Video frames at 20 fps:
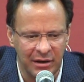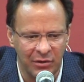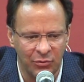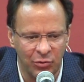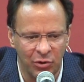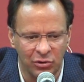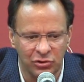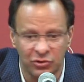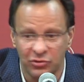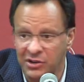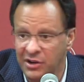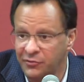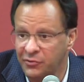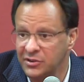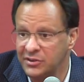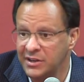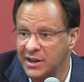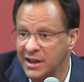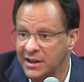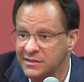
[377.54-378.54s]
we'll do
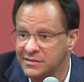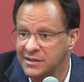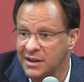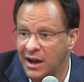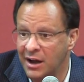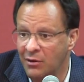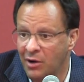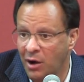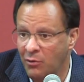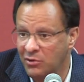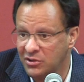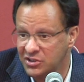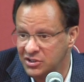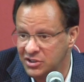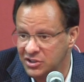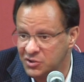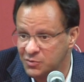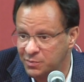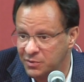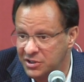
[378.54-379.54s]
different things. I wasn't
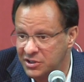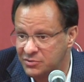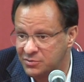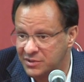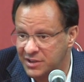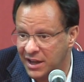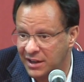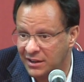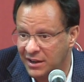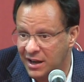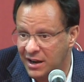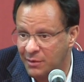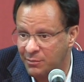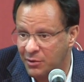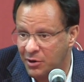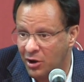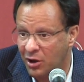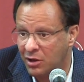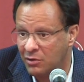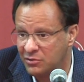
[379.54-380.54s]
displeased with that lineup
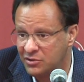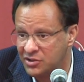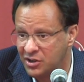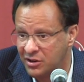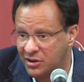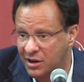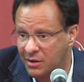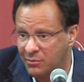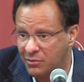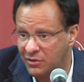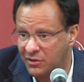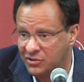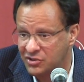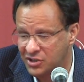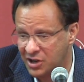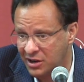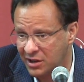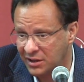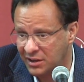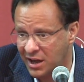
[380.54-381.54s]
at all. The
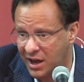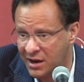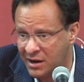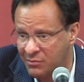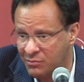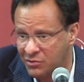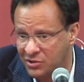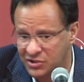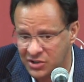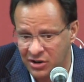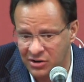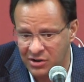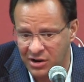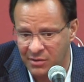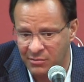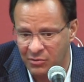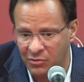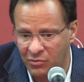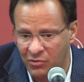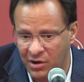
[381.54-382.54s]
starting lineup was our
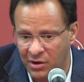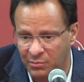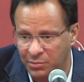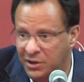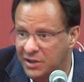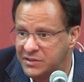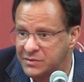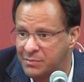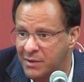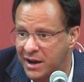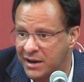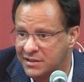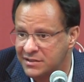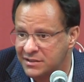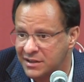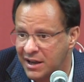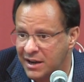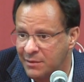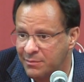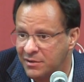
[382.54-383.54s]
number one plus minus
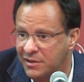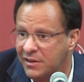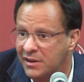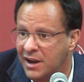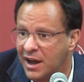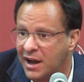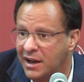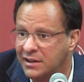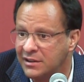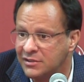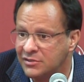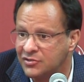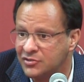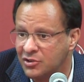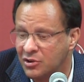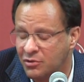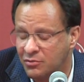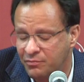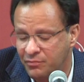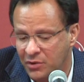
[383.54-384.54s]
lineup of the night.
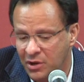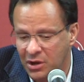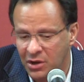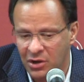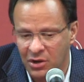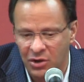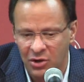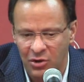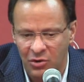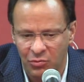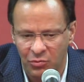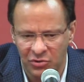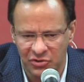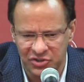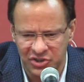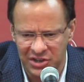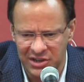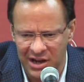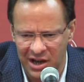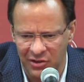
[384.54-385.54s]
So we'll
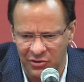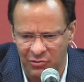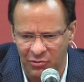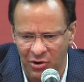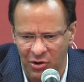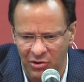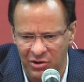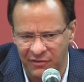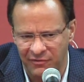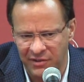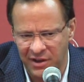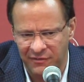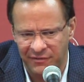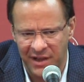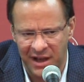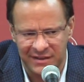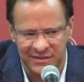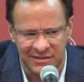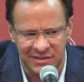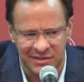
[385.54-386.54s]
see down the road. If
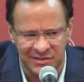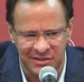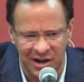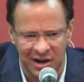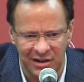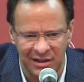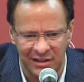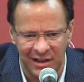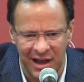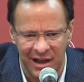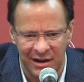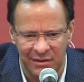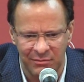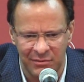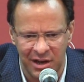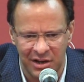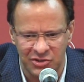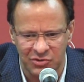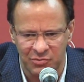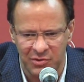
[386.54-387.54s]
that's the starting lineup
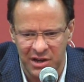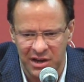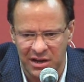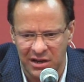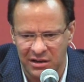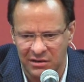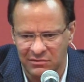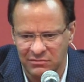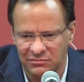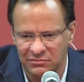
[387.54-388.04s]
next week,